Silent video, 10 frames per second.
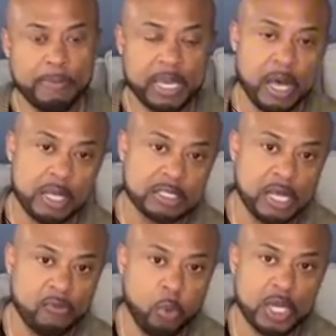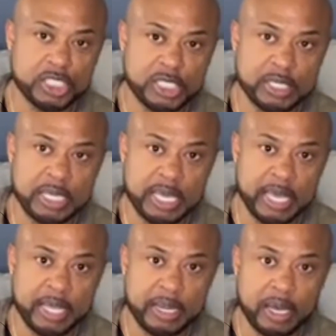because of what she
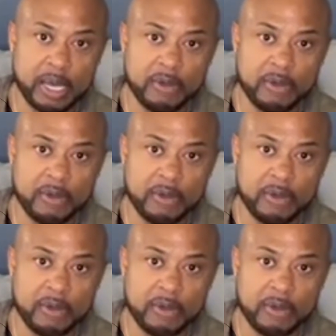did